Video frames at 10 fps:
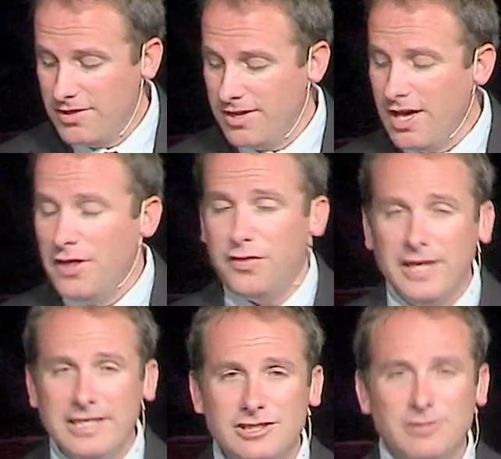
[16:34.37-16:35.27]
The
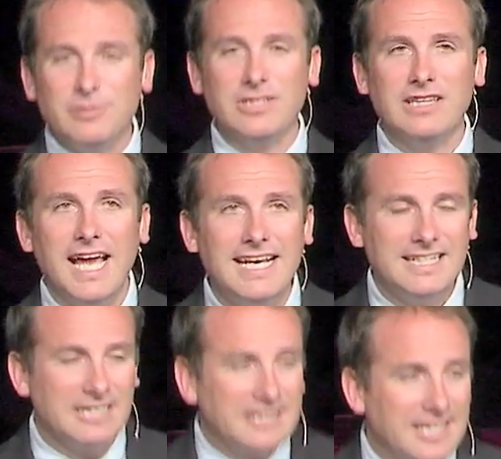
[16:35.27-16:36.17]
things you delight
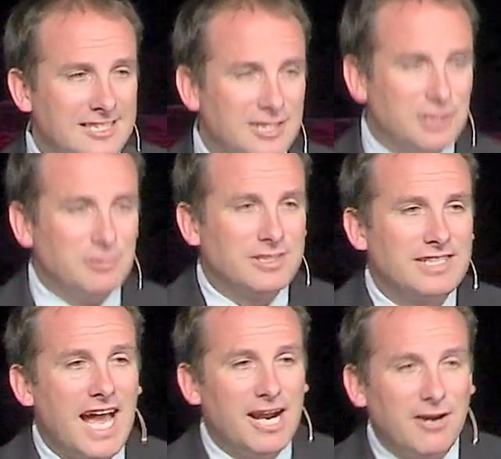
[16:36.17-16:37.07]
in, the things that you
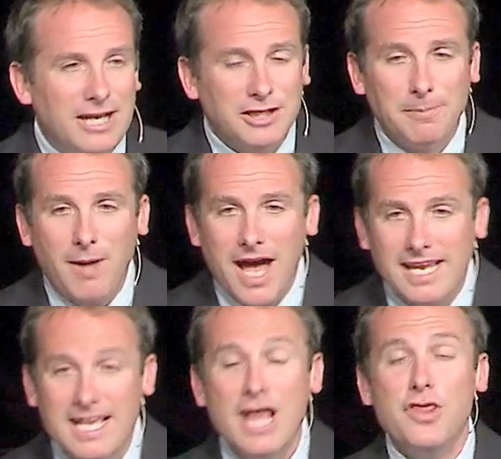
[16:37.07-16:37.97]
desire in your
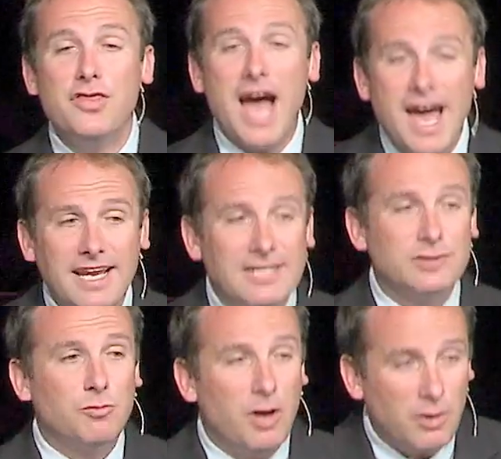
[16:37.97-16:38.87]
body, that
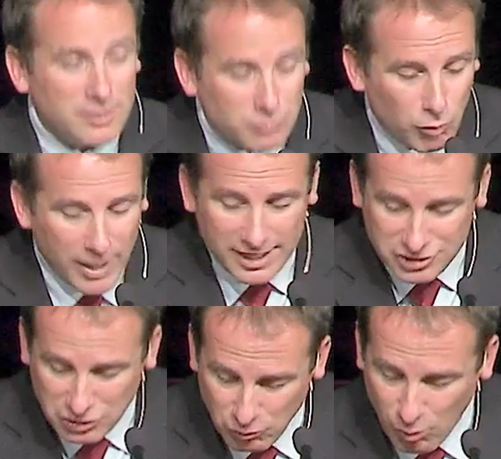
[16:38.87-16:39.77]
is what is
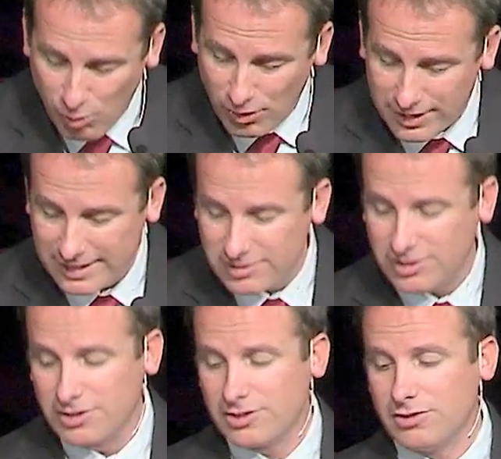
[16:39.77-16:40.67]
waging war
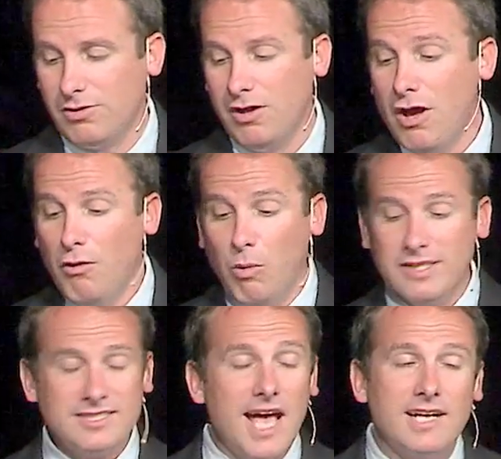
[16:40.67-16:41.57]
against your soul.
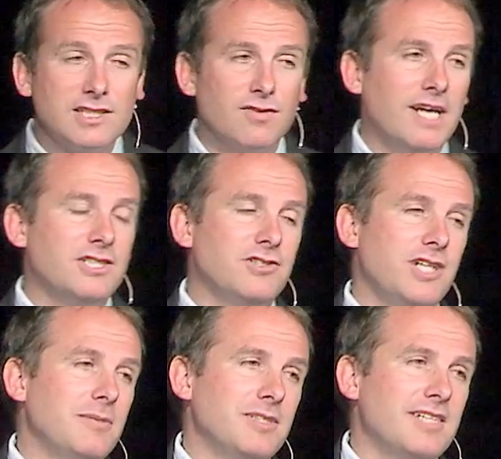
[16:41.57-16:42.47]
What satisfies you,
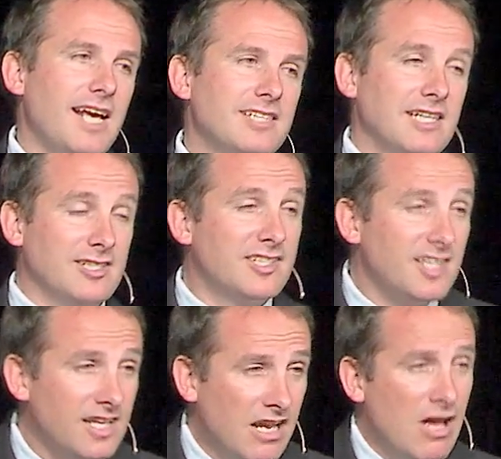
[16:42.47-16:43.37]
James is asking?
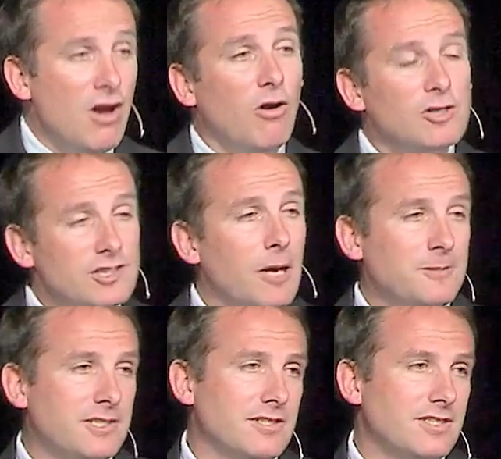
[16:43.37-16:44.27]
Sin or
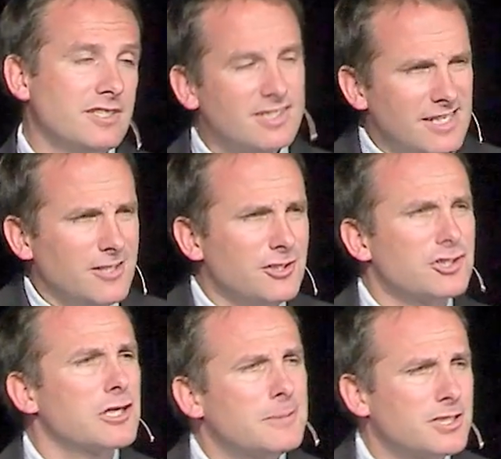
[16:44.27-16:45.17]
substance? Sin or
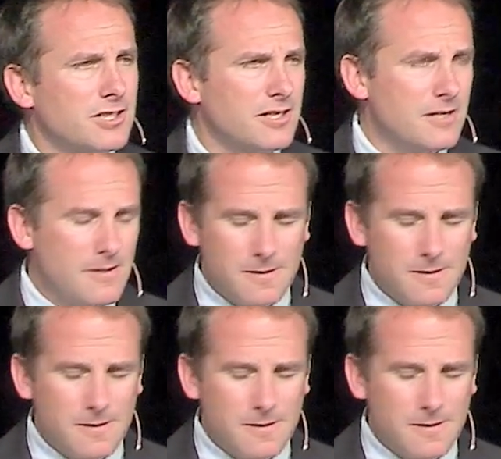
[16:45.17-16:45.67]
scripture?